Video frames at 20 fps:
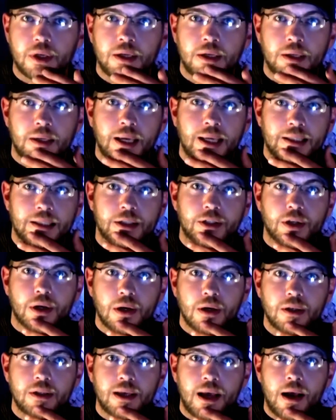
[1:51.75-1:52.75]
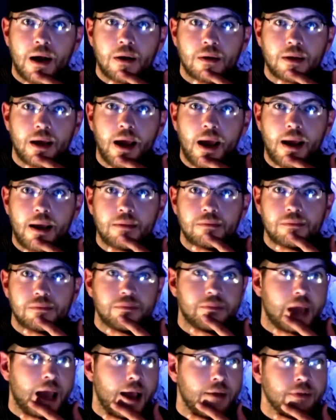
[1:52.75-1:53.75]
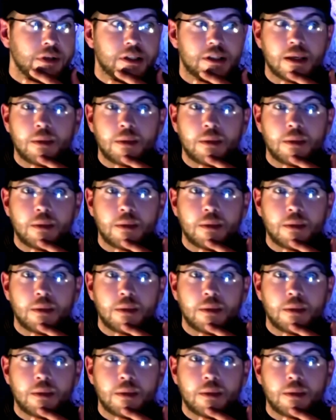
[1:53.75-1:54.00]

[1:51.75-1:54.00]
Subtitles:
And as it turns out, having